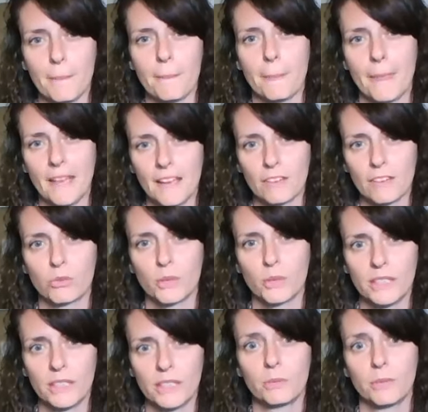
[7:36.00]
They have
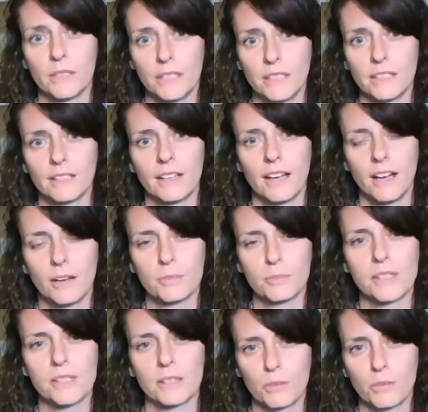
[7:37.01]
really, really
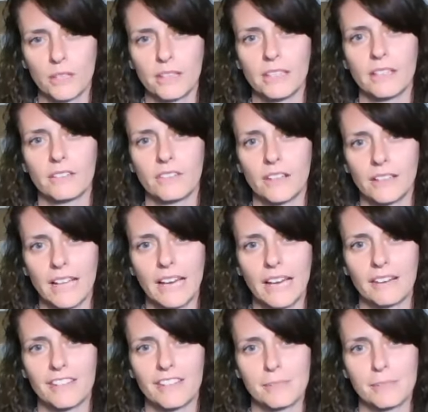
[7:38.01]
helped relieve a lot
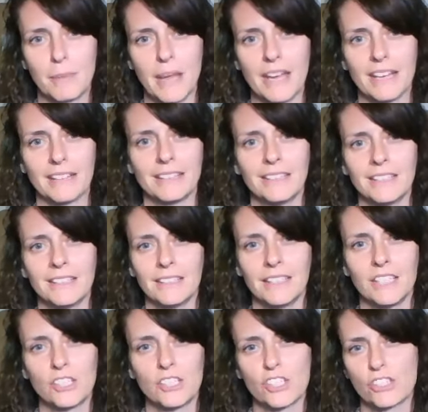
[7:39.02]
of his pain.
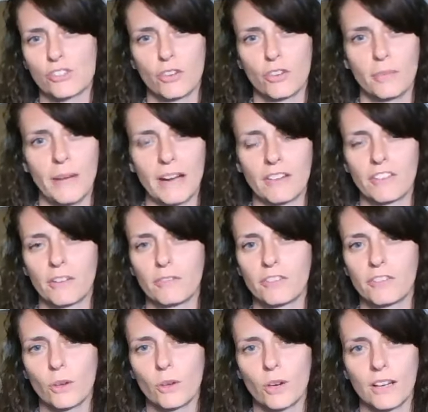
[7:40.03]
He just drove back from
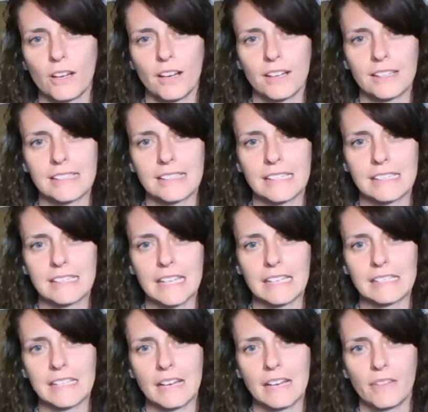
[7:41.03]
Florida because he
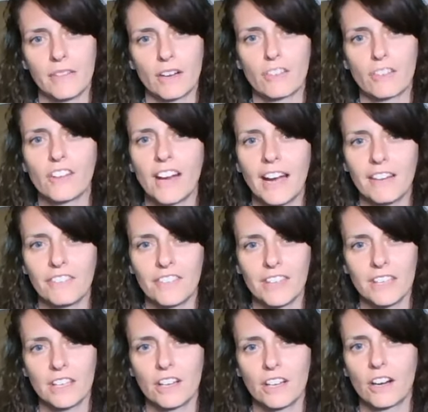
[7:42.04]
stays down there for half the
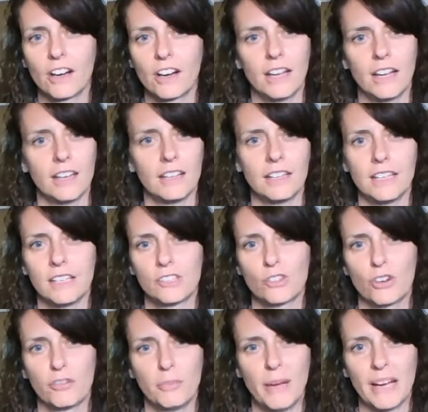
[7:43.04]
year, and he
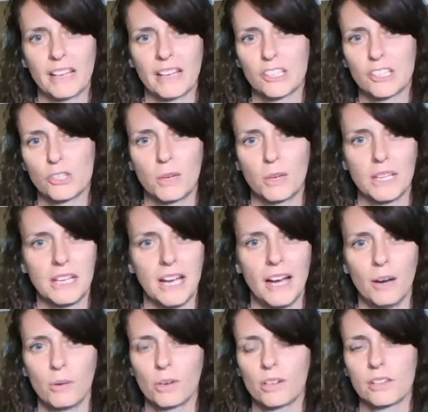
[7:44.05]
drove back in 20
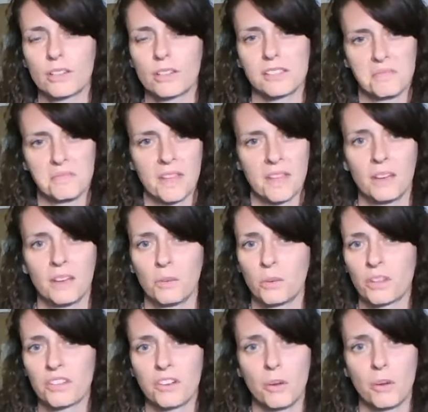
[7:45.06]
hours
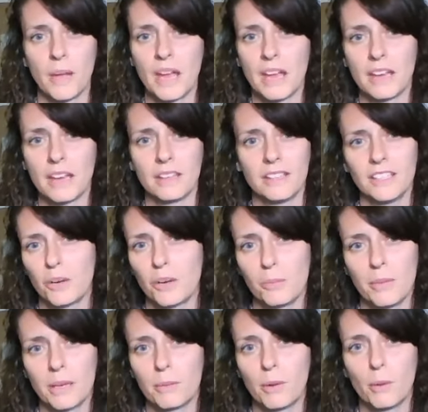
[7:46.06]
with no pain, you know,
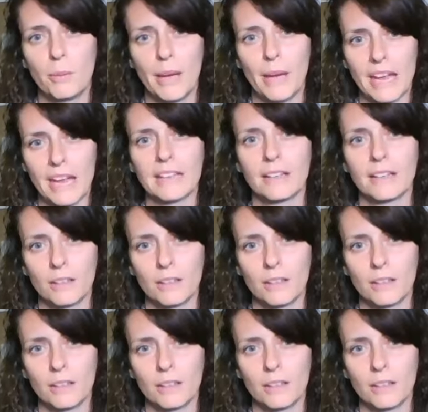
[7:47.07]
minimal pain,